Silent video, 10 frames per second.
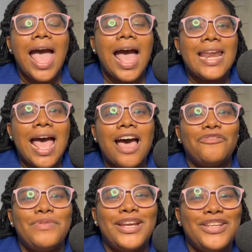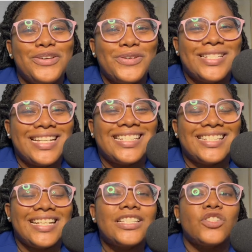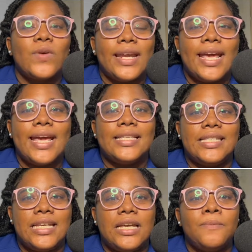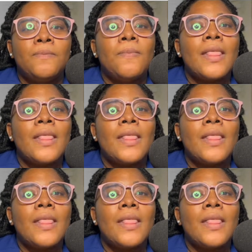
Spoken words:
and have been using since 2018,